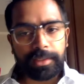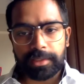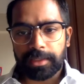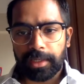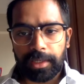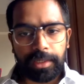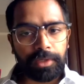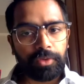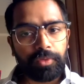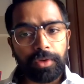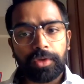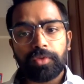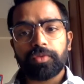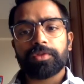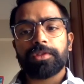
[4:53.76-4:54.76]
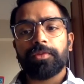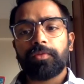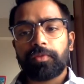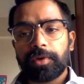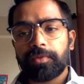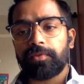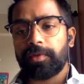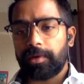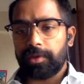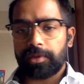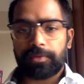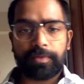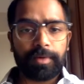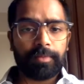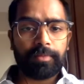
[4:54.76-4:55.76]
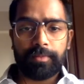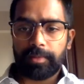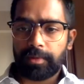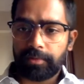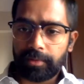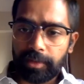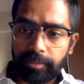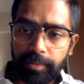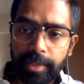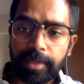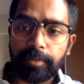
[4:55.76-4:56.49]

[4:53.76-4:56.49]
site, you can use different fillers from repair